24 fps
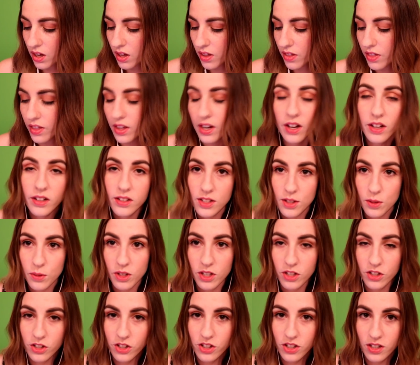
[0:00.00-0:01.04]
the next
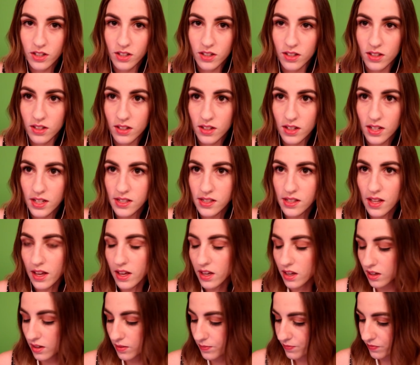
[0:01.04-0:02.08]
question is
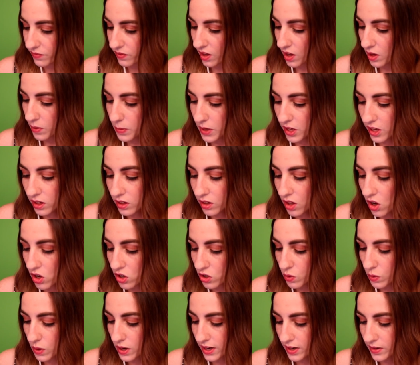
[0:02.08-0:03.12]
like a big long
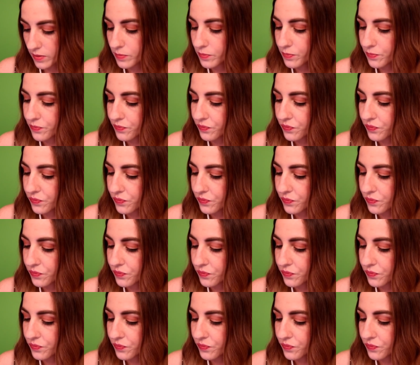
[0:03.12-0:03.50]
one.